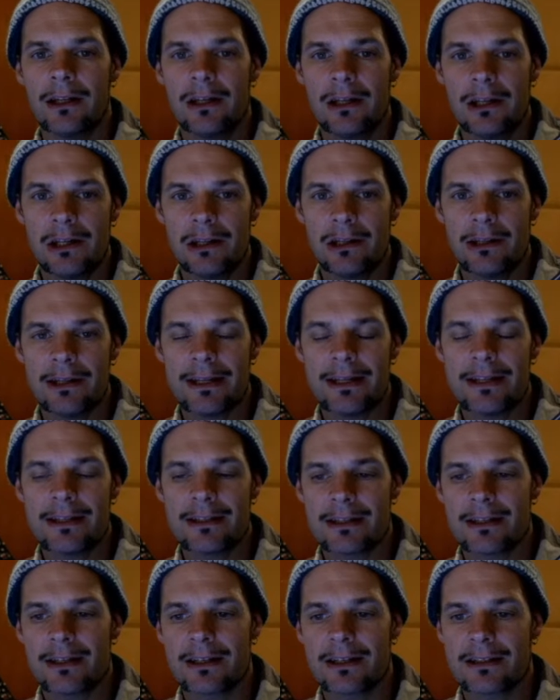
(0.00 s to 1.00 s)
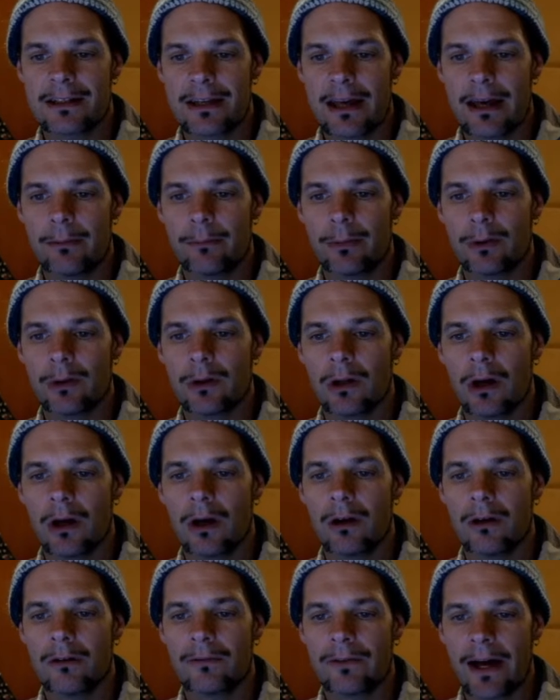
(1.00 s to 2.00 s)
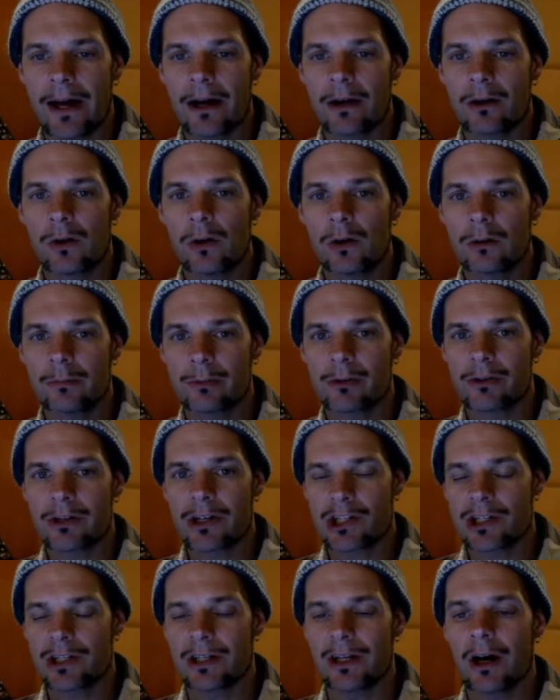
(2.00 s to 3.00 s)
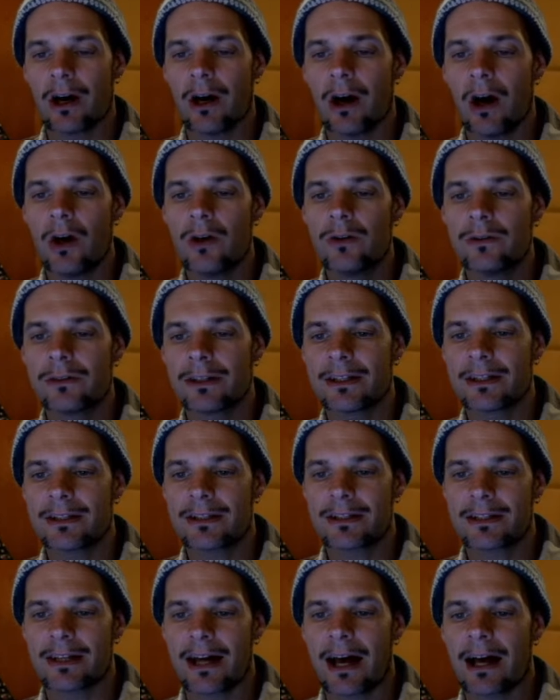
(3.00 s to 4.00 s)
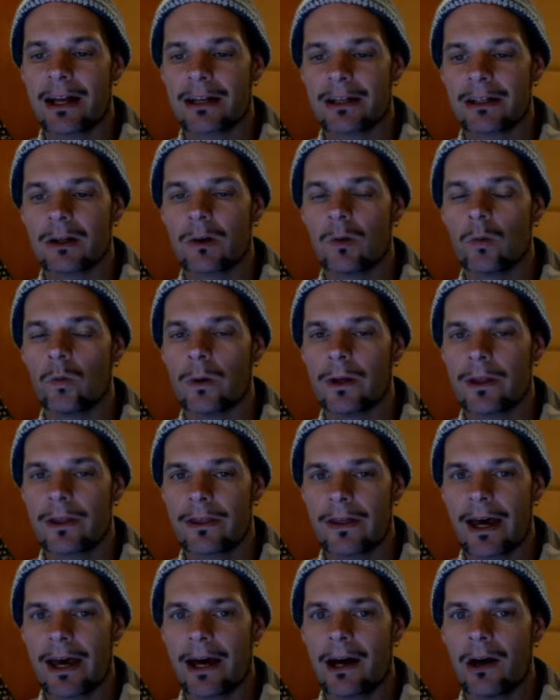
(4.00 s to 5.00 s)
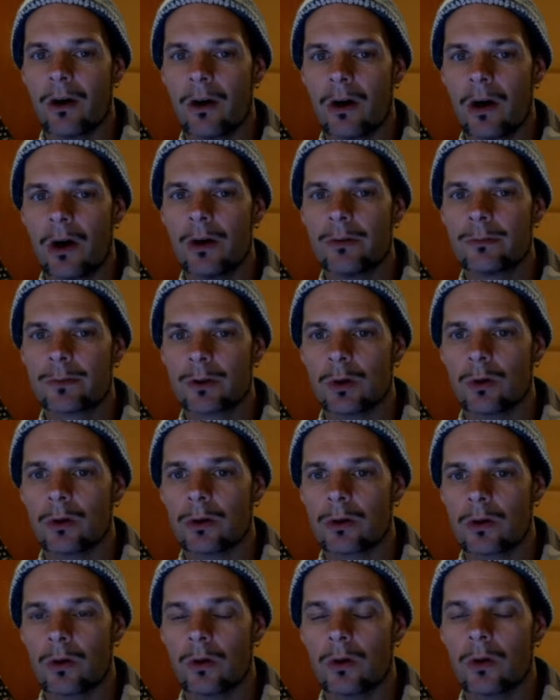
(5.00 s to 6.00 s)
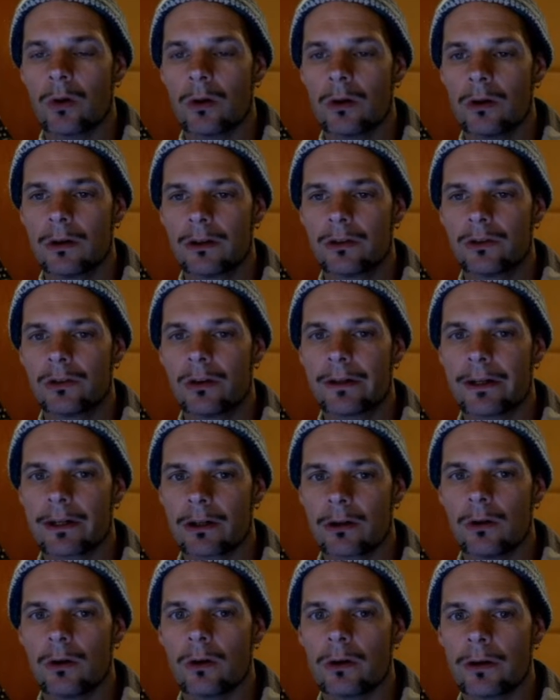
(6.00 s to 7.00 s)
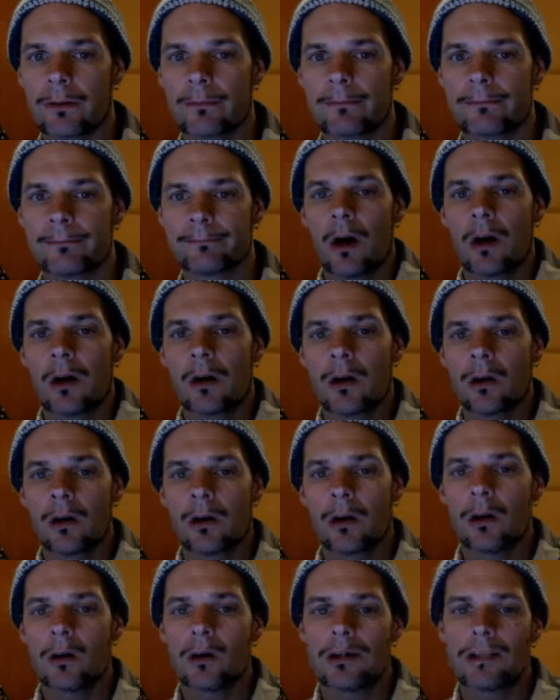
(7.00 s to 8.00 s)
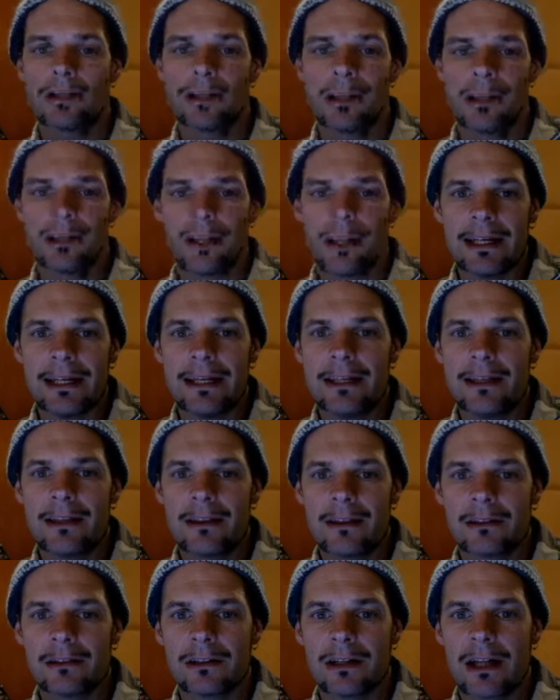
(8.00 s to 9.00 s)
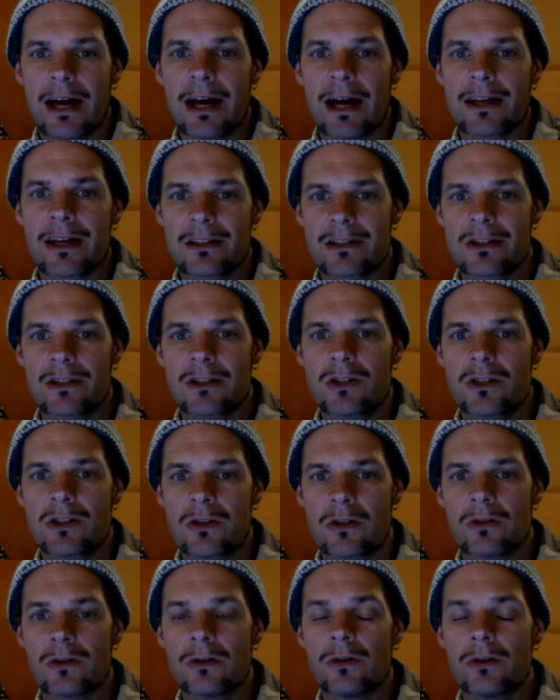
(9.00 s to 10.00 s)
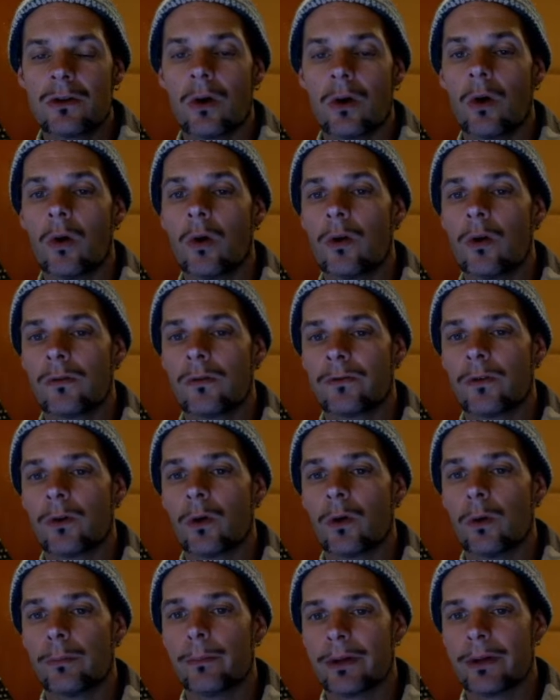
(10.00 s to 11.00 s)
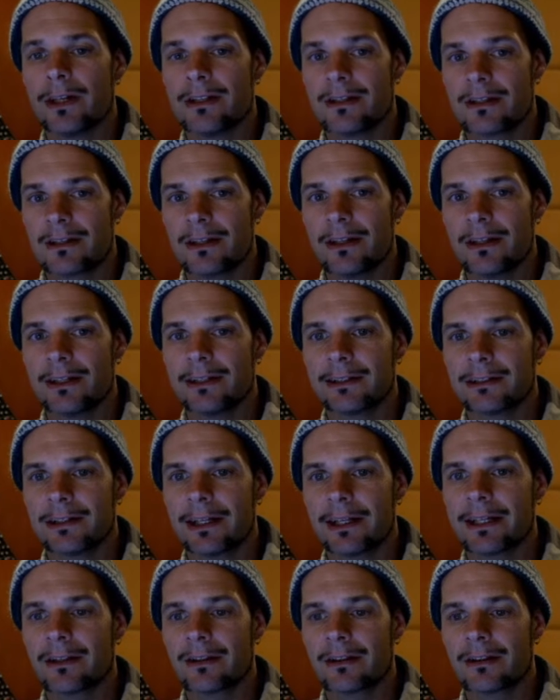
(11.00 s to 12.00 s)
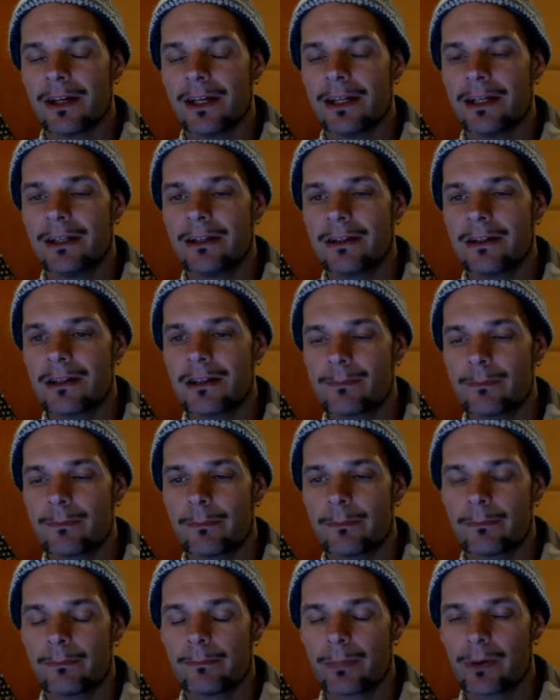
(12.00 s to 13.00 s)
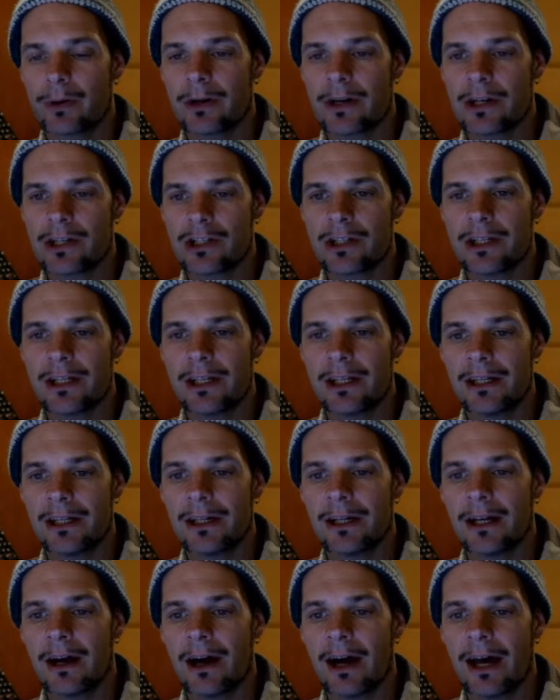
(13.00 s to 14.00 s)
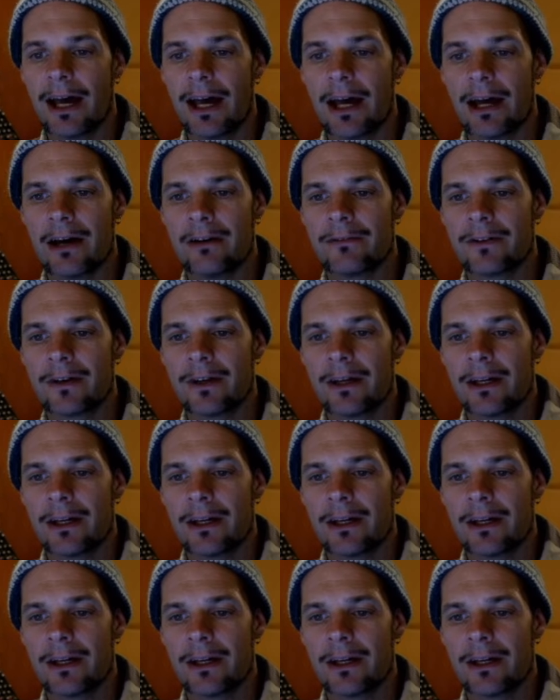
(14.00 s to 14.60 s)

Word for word: here is an example of our chord progression only starting with our home chord or tonic chord. Chords can either last two or four beats in length. And in this progression here, I have